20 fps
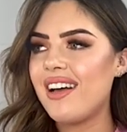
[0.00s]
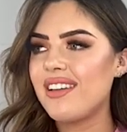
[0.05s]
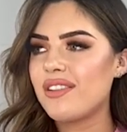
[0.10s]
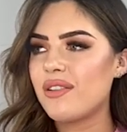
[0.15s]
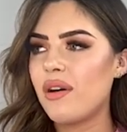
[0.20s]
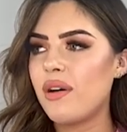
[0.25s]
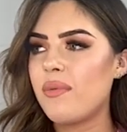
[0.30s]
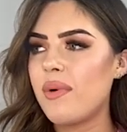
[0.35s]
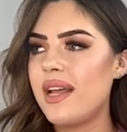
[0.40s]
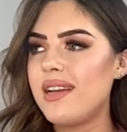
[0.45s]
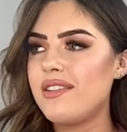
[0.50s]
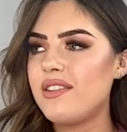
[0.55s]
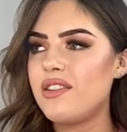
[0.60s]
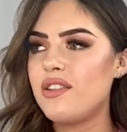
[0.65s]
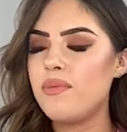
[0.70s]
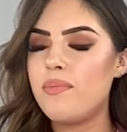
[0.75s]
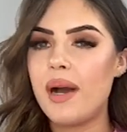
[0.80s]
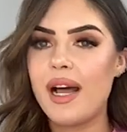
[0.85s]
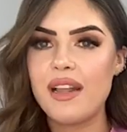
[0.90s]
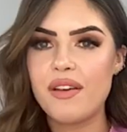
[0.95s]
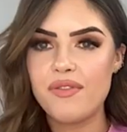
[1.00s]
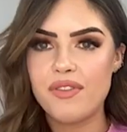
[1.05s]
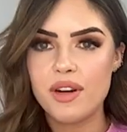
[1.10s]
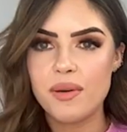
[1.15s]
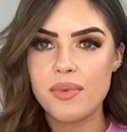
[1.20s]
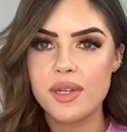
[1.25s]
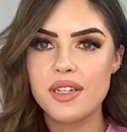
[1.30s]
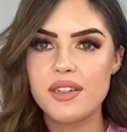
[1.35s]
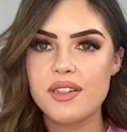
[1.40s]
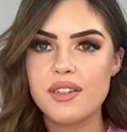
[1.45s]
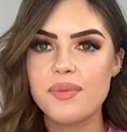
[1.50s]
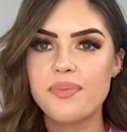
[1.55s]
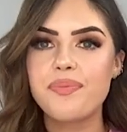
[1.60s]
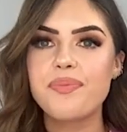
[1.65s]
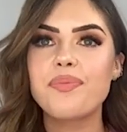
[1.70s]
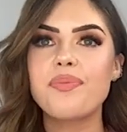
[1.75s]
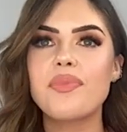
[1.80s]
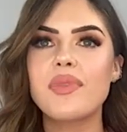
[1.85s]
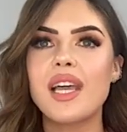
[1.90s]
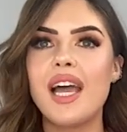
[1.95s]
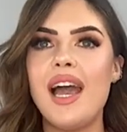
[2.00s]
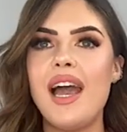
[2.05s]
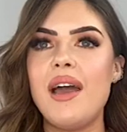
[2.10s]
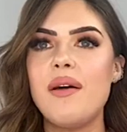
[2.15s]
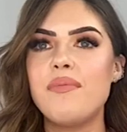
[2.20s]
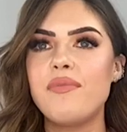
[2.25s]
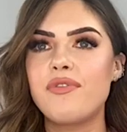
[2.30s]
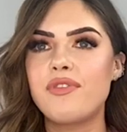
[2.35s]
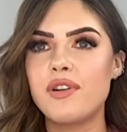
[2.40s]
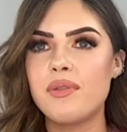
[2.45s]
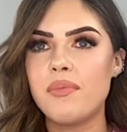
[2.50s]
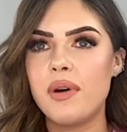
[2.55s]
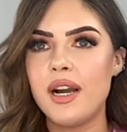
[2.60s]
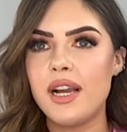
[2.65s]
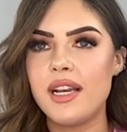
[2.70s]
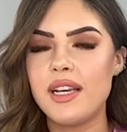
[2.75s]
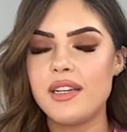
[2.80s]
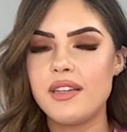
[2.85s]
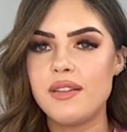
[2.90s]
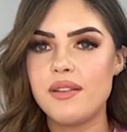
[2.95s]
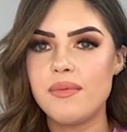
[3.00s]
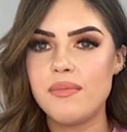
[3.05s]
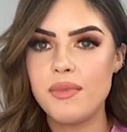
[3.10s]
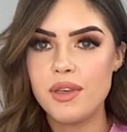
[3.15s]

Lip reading: So I went to Ballyfermot for my